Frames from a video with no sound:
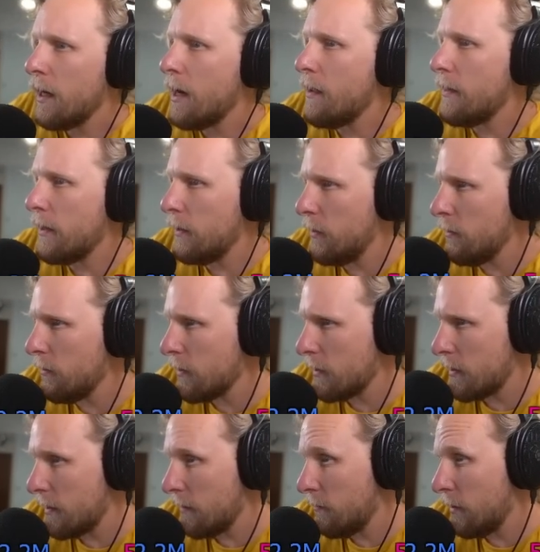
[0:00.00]
And then
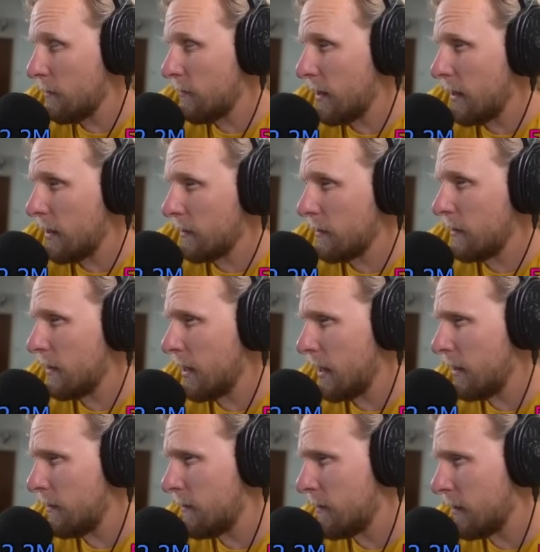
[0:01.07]
use them with
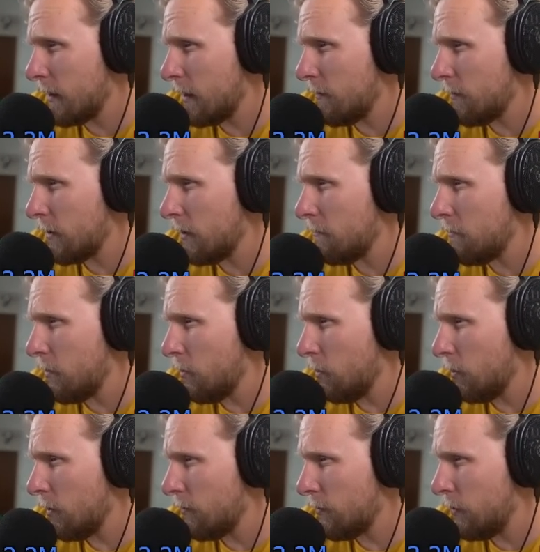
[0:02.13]
added significant
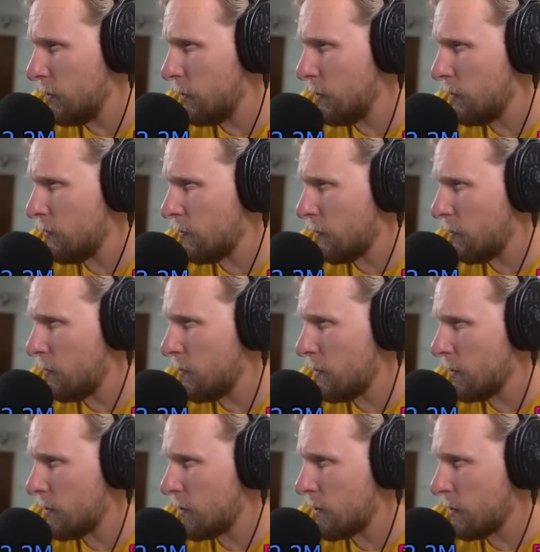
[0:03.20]
pool of new
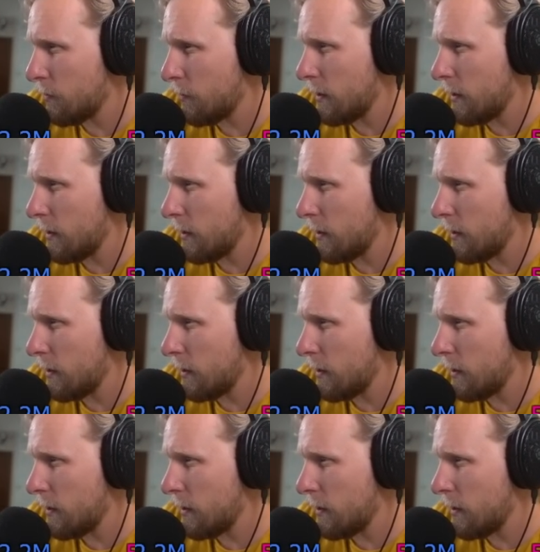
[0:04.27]
rewards to